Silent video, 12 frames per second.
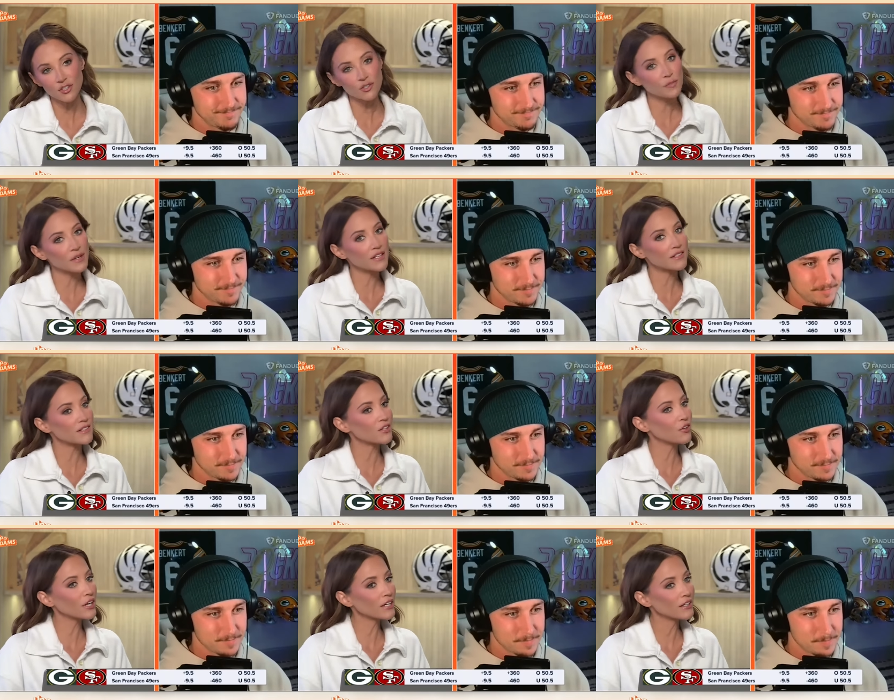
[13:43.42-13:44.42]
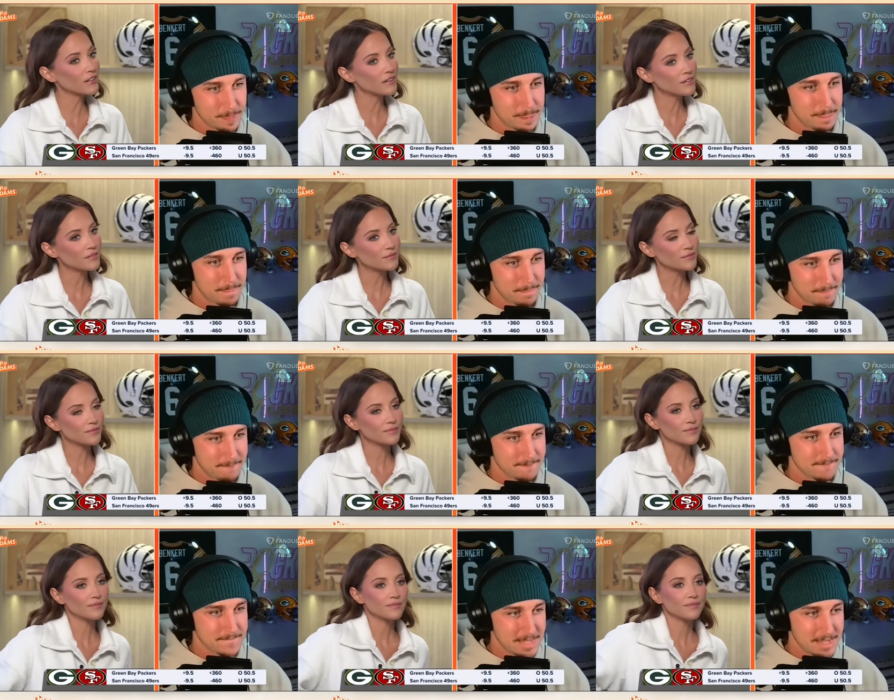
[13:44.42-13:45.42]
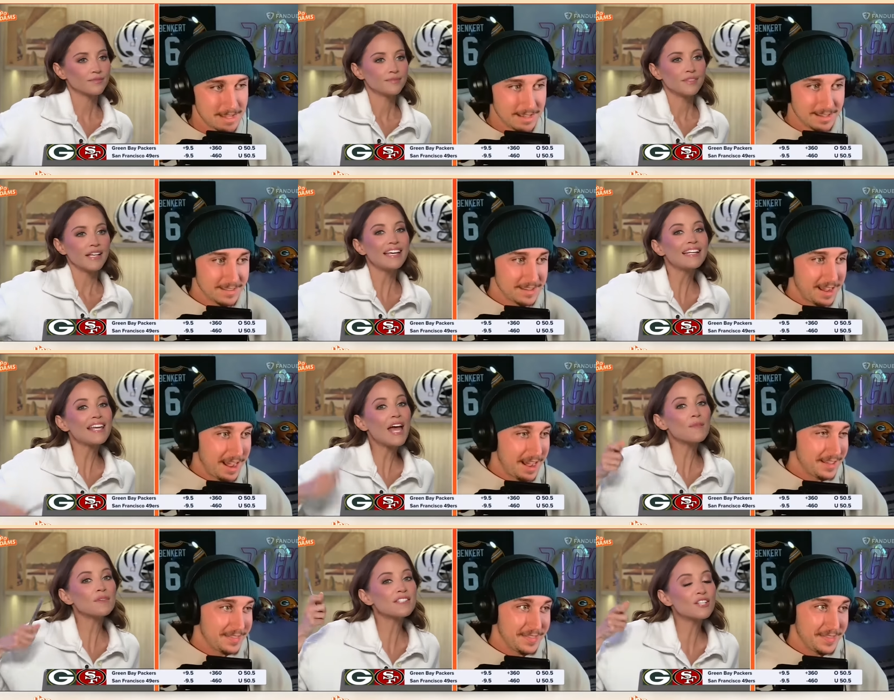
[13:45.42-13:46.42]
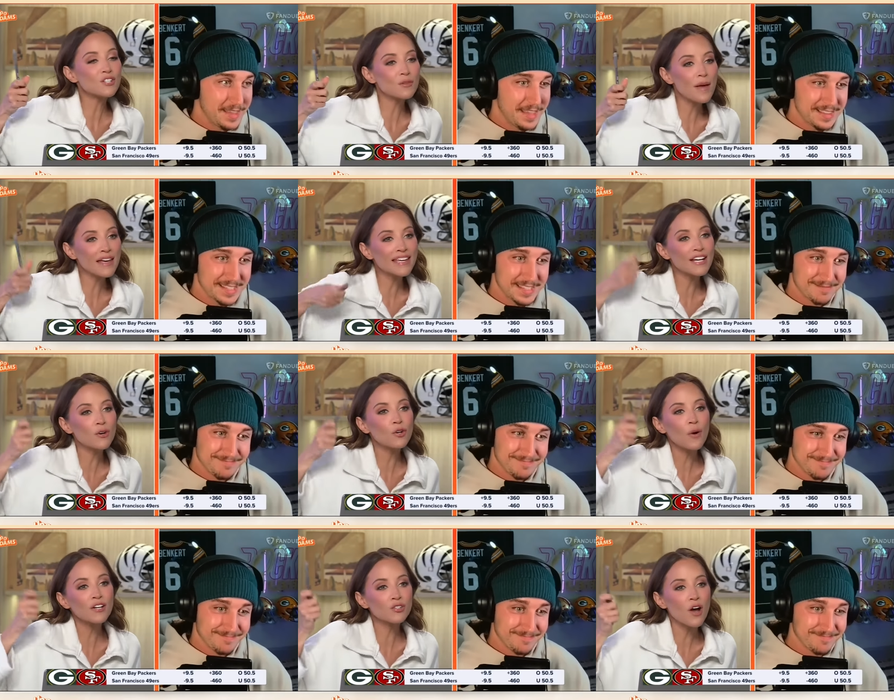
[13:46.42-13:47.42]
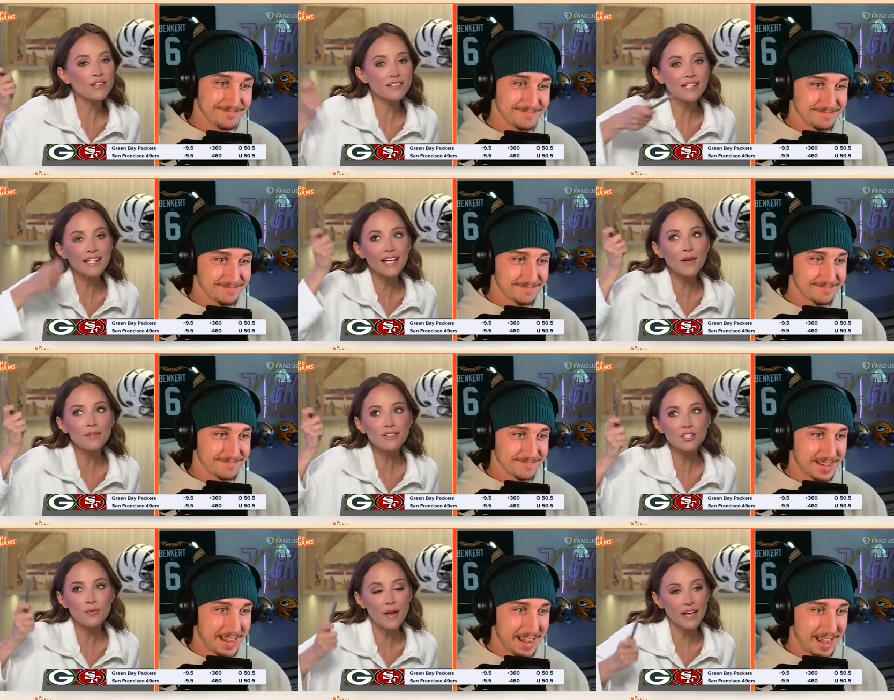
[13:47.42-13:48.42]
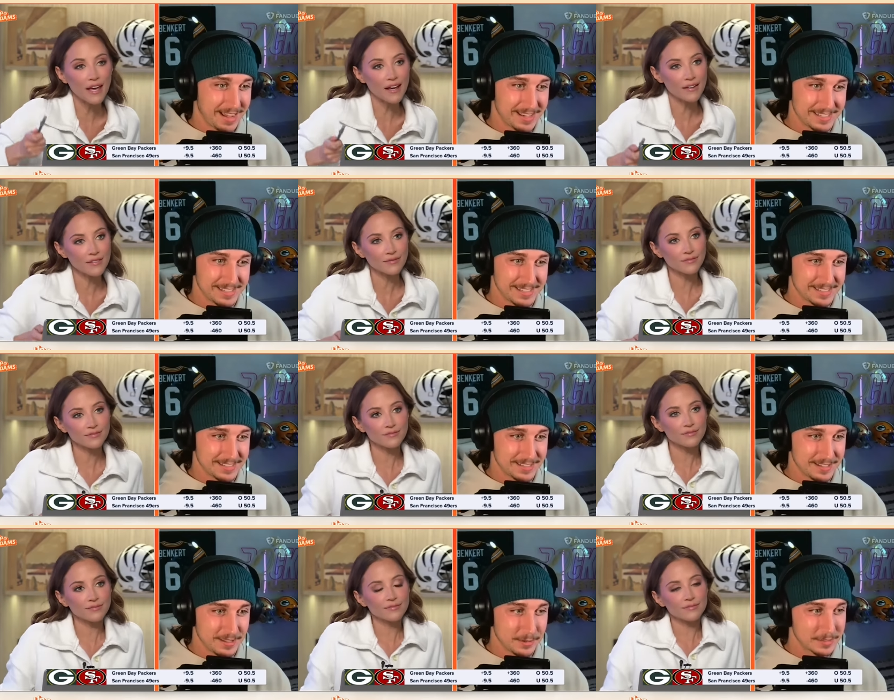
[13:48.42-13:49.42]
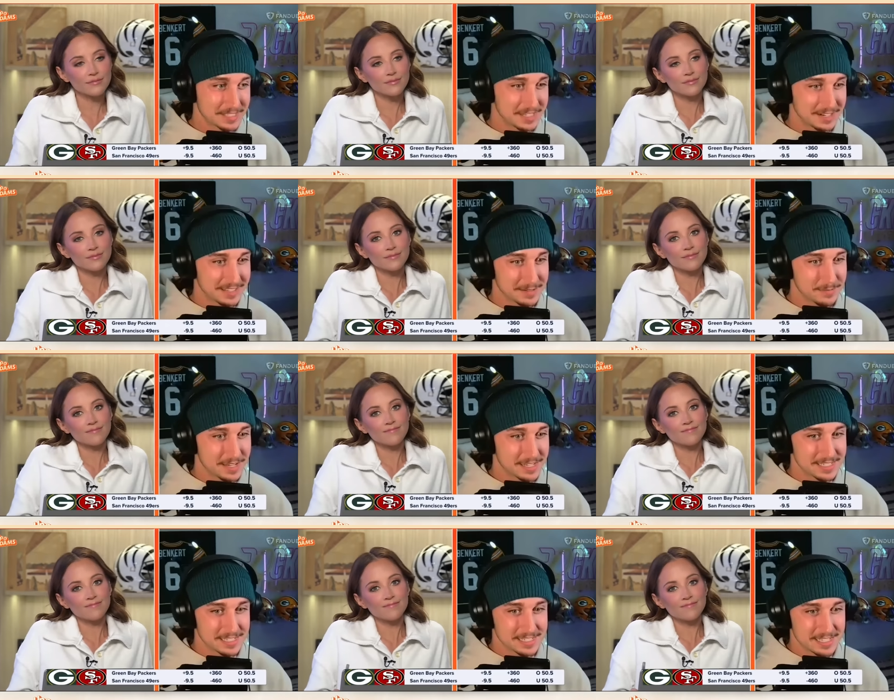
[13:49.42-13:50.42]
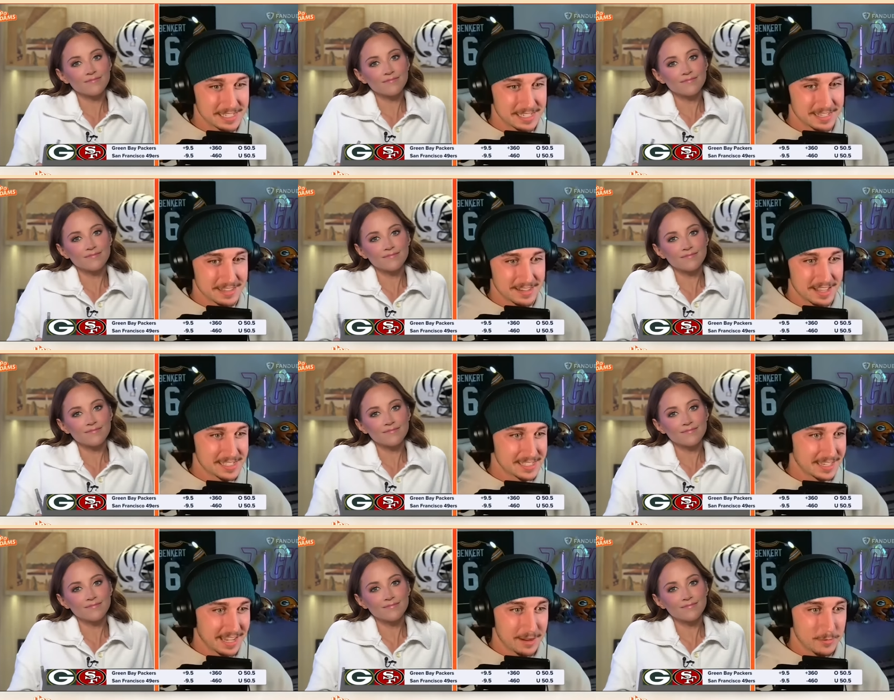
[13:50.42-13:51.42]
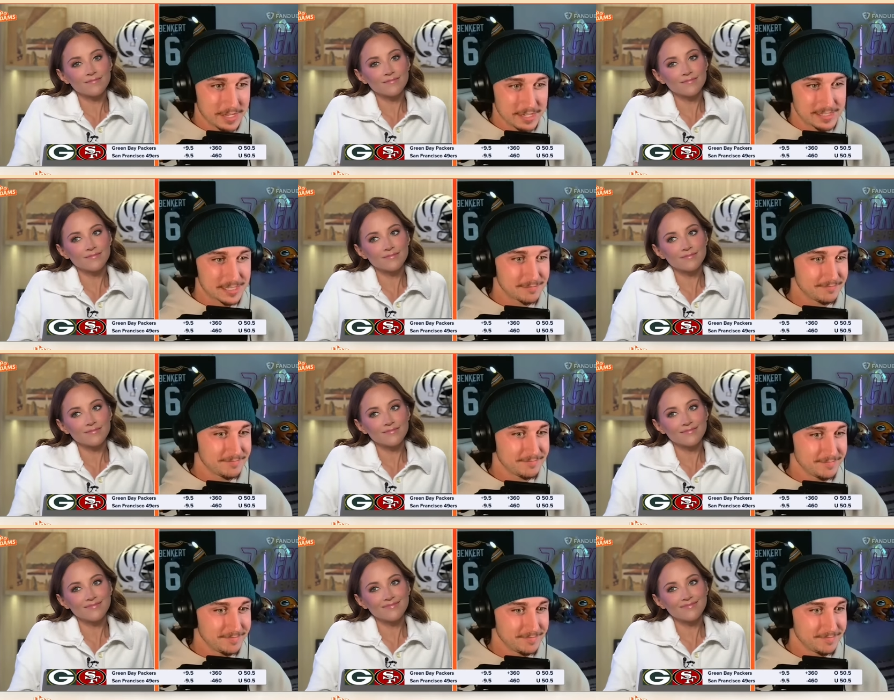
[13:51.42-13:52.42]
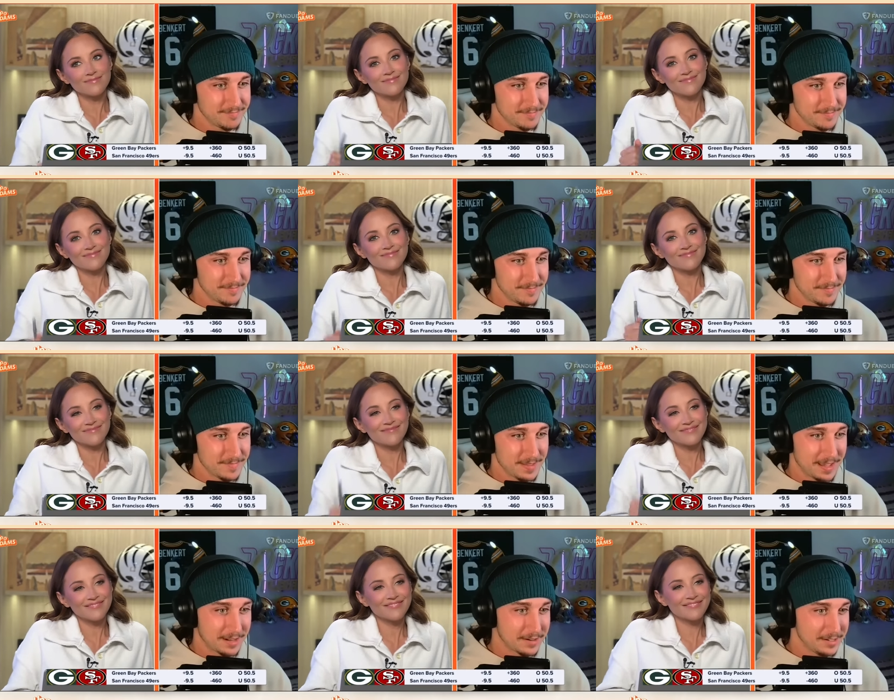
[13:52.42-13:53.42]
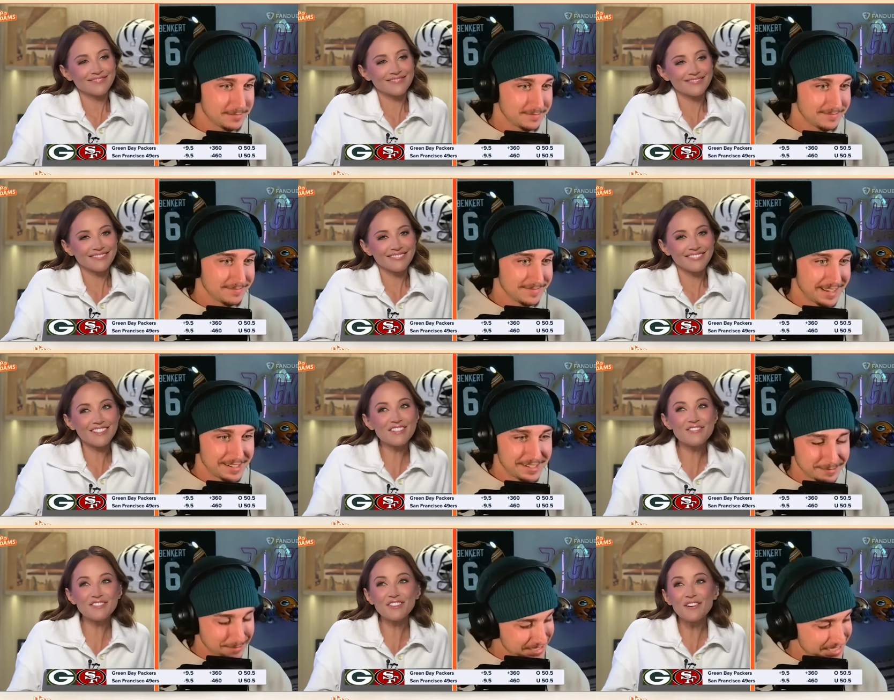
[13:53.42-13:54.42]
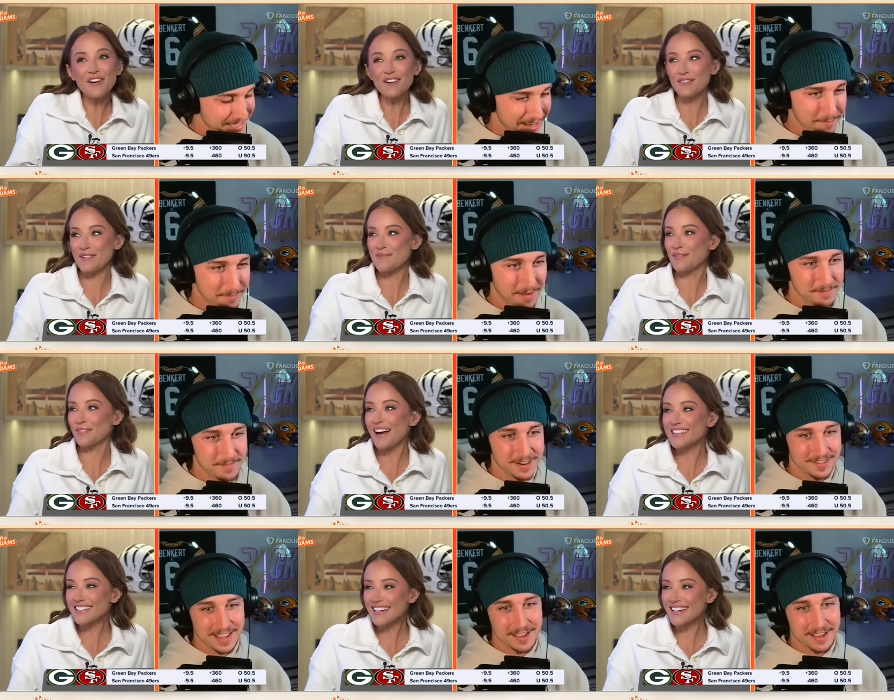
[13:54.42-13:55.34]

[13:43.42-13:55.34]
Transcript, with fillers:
Speaker 1: shouldn't be considering. In-game decision making. Who do I trust in in-game decision making?
Speaker 2: Who's done it the best this season in the last like 8 weeks? I don't know.
Speaker 1: We'll see. I'm very